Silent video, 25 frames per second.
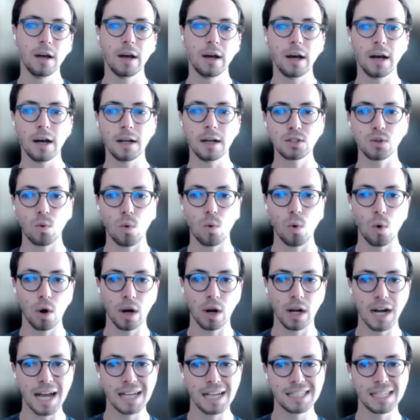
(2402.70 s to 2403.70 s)
To
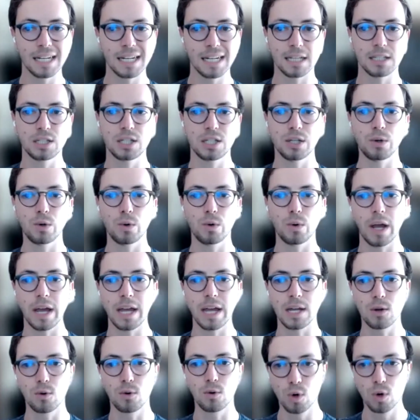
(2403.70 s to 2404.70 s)
organize it into a
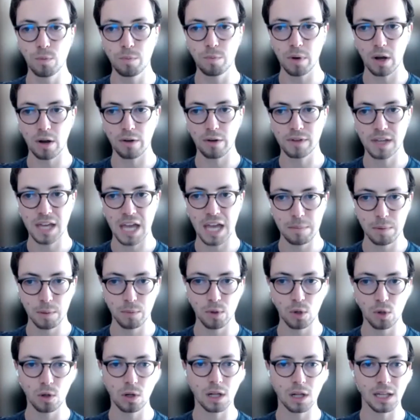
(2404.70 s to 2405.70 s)
group of
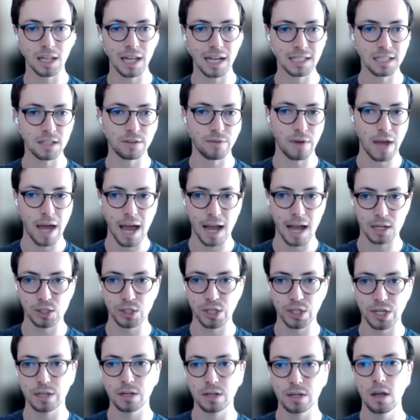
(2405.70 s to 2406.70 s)
capable collective
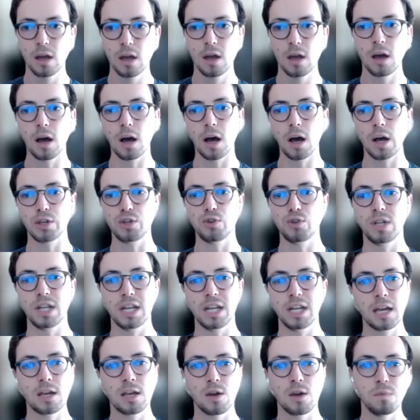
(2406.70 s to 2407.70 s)
action, you need
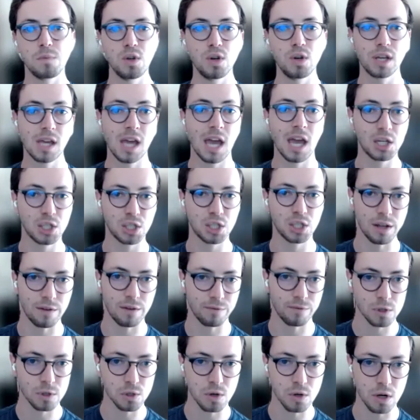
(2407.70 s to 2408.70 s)
a communication
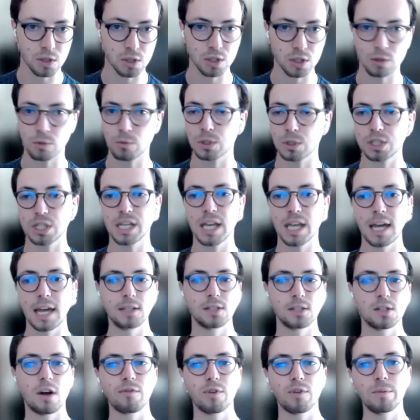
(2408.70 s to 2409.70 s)
infrastructure, which again is
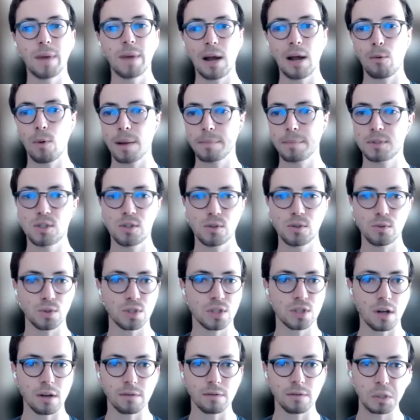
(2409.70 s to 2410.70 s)
offered by Web 2
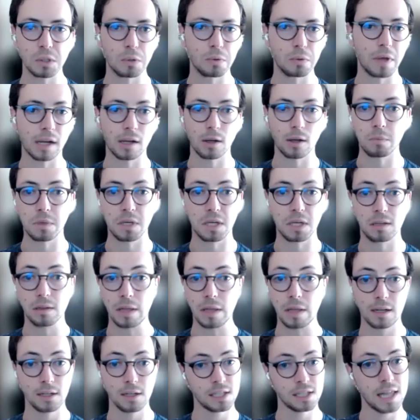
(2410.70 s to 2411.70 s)
stuff. So that could be
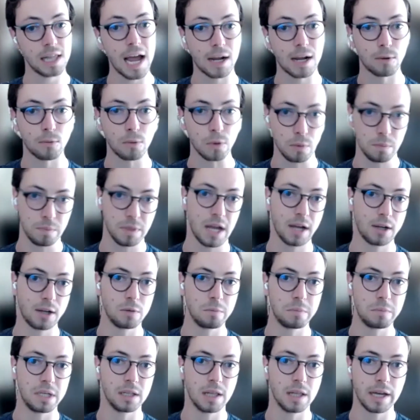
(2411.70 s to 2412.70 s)
like a Slack group, that could
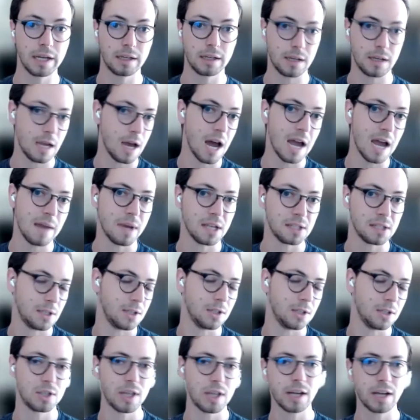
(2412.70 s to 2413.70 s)
be like
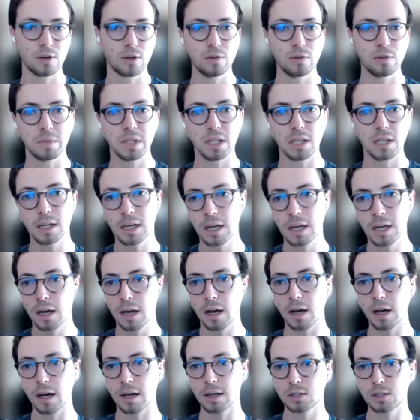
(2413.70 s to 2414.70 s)
iMessage, that could be
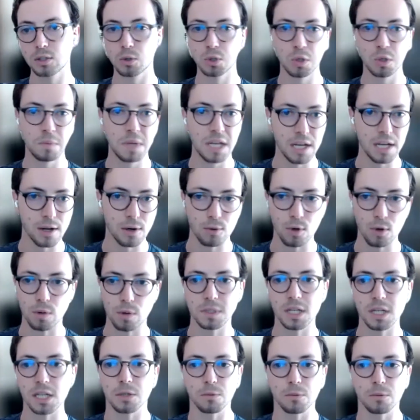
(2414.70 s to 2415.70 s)
a social media group,
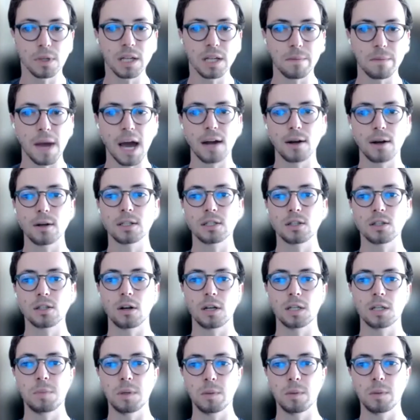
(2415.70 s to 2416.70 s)
doesn't really matter as long
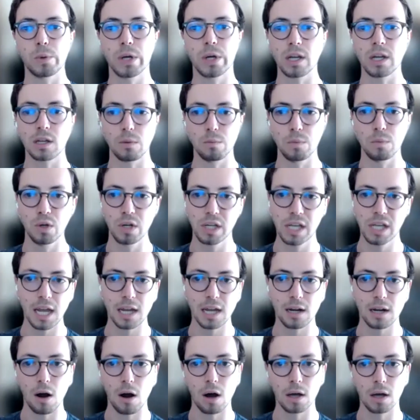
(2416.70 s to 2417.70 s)
as people can
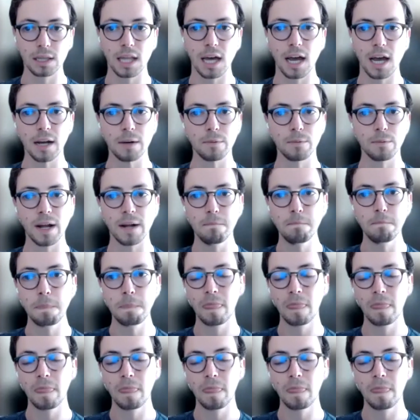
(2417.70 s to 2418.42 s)
communicate online, right?